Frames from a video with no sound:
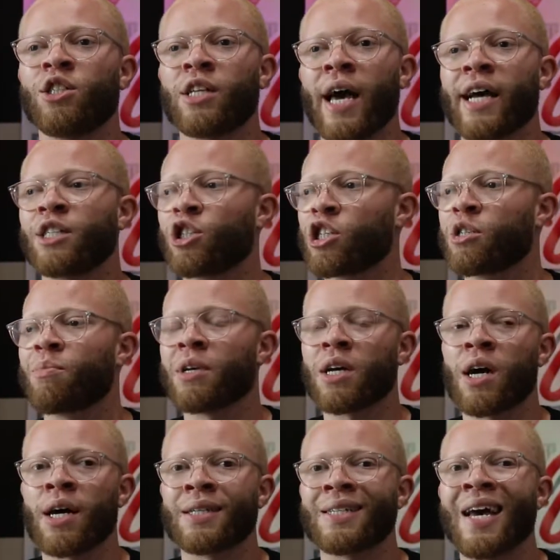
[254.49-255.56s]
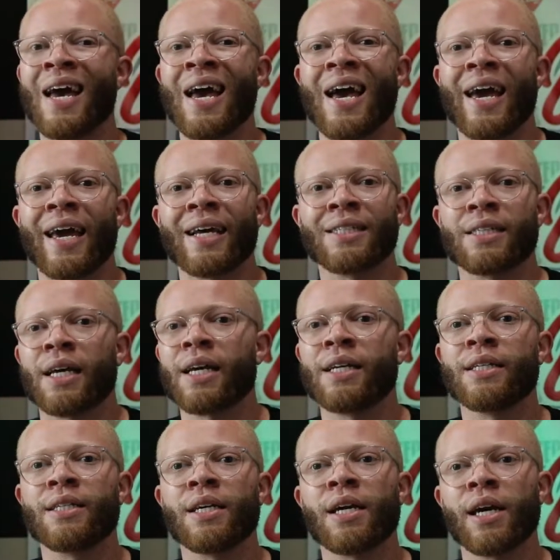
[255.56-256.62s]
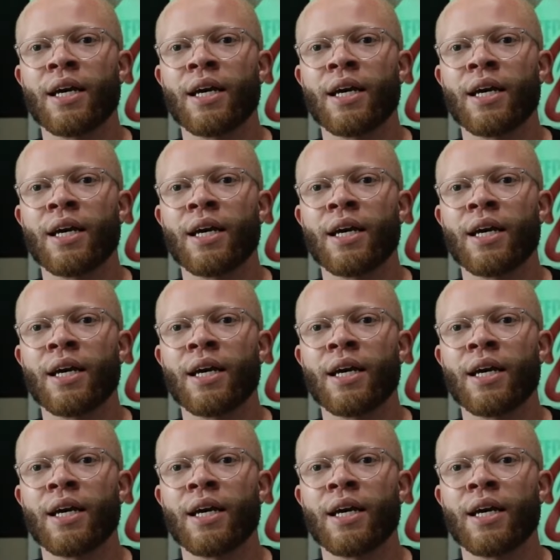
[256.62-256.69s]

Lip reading: That's just because it's easy,